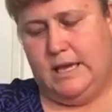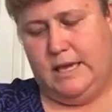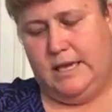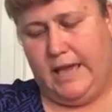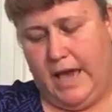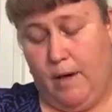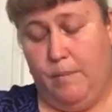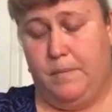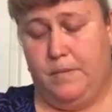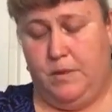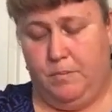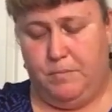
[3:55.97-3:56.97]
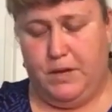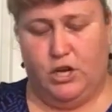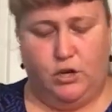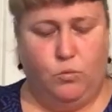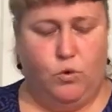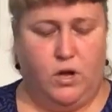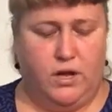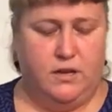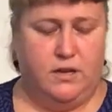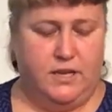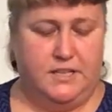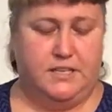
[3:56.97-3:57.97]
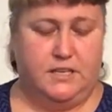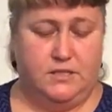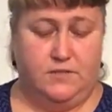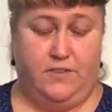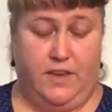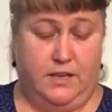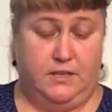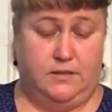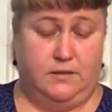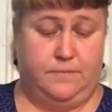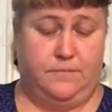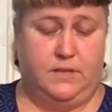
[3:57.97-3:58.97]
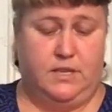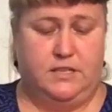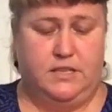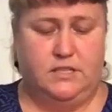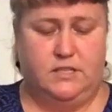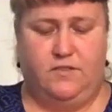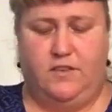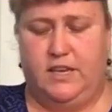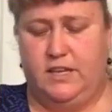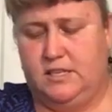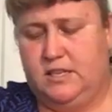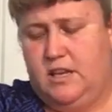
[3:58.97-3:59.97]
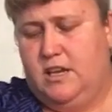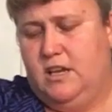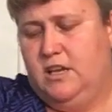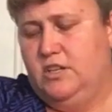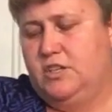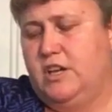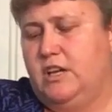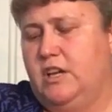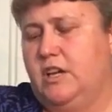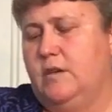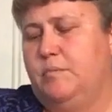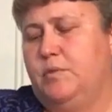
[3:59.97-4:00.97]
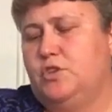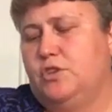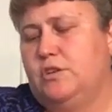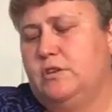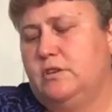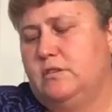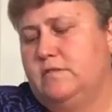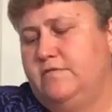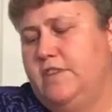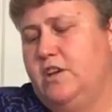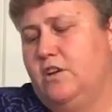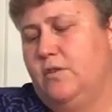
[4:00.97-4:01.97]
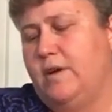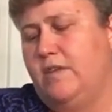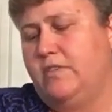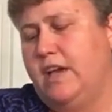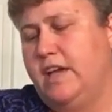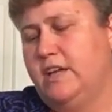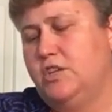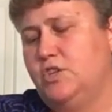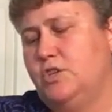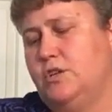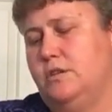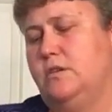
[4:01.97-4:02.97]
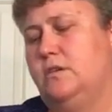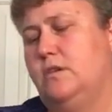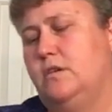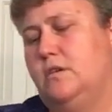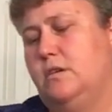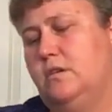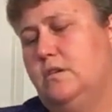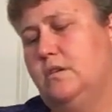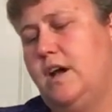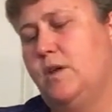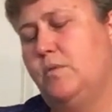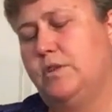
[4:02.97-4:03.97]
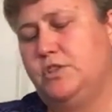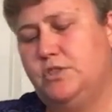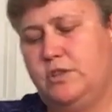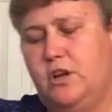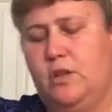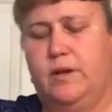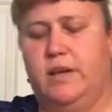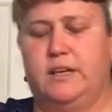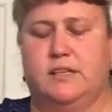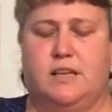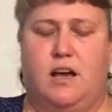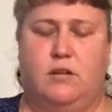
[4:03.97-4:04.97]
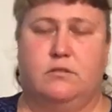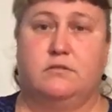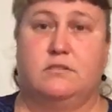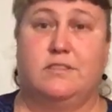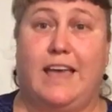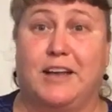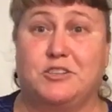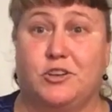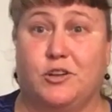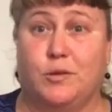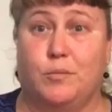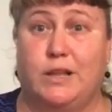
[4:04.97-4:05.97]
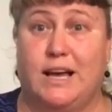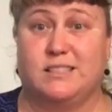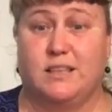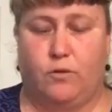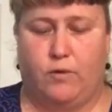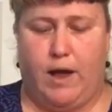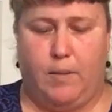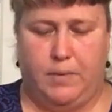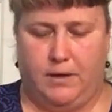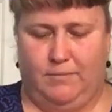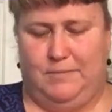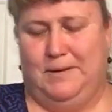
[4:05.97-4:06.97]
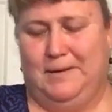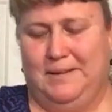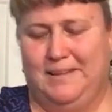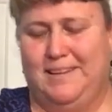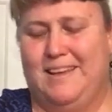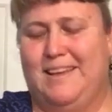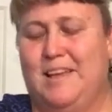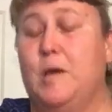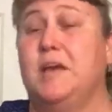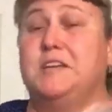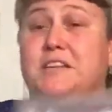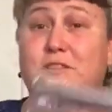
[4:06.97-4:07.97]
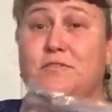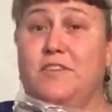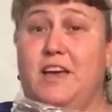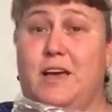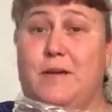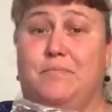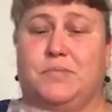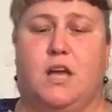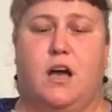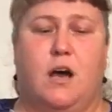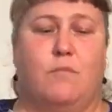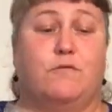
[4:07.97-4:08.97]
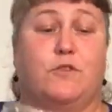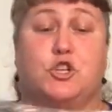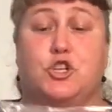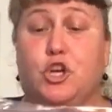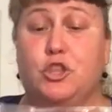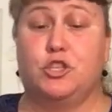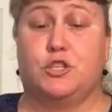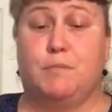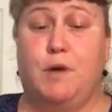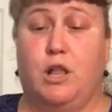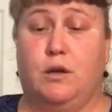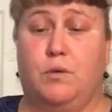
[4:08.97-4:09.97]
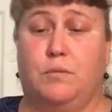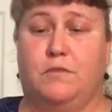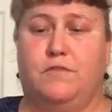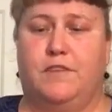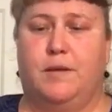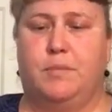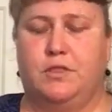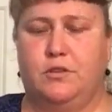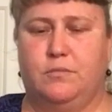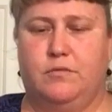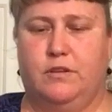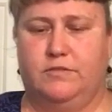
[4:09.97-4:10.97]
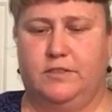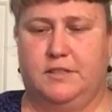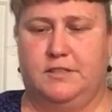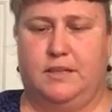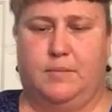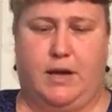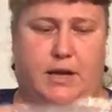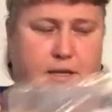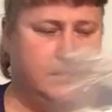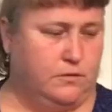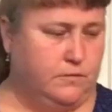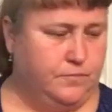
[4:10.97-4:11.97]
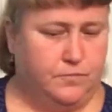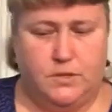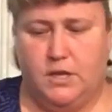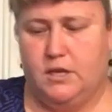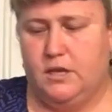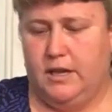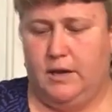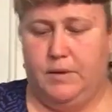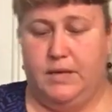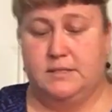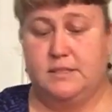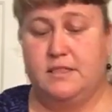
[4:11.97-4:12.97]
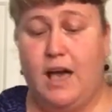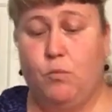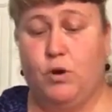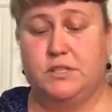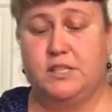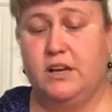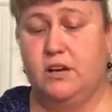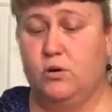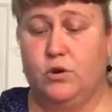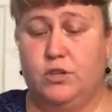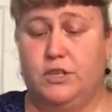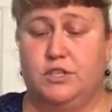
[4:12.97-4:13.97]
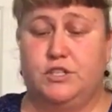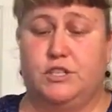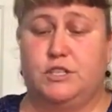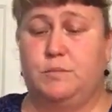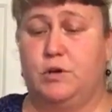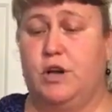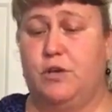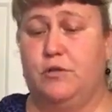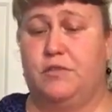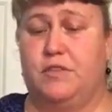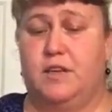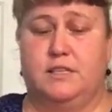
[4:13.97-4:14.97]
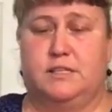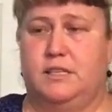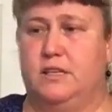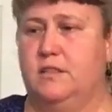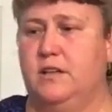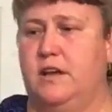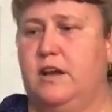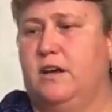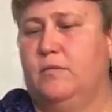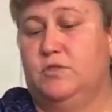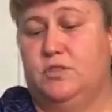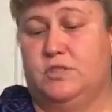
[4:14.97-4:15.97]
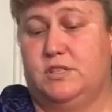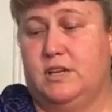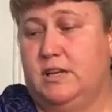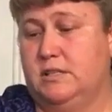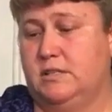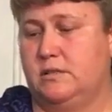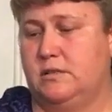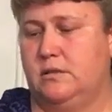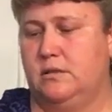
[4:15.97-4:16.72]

Yeah, the bigger one, it does fit. It does fit. You just kind of got to put your finger around the edge. I don't want to do it all the way because I'll catch it on the plastic wrapping, but it does fit. Um, for sure the smaller one will fit, but they're roughly the same height, so. Anyways, that works there, or you can just put other things in there, which is nice.